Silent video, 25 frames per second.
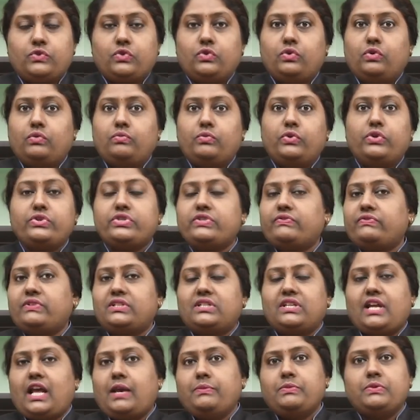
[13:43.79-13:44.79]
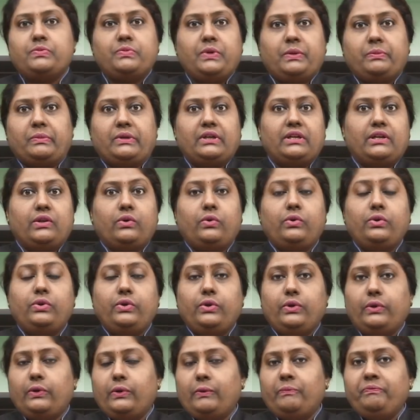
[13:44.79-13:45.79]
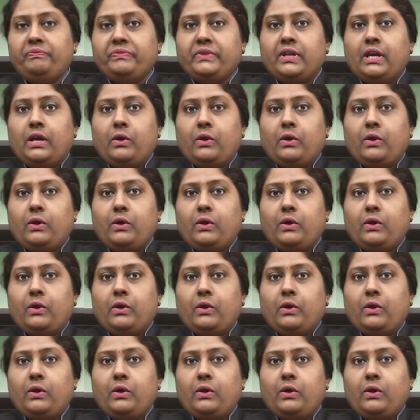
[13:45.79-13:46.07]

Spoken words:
So most of the times people don't know